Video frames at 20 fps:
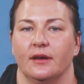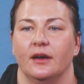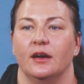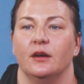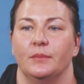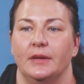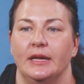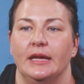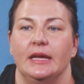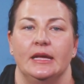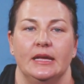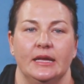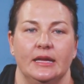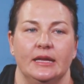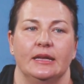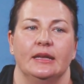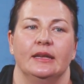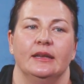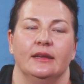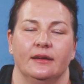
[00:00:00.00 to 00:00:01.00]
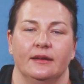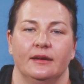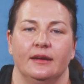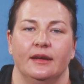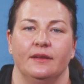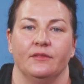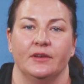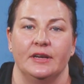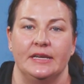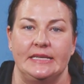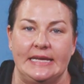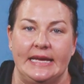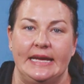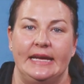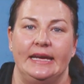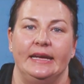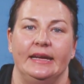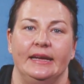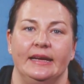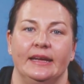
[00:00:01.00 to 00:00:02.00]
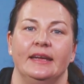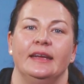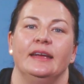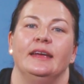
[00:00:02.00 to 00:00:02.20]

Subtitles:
coming in every day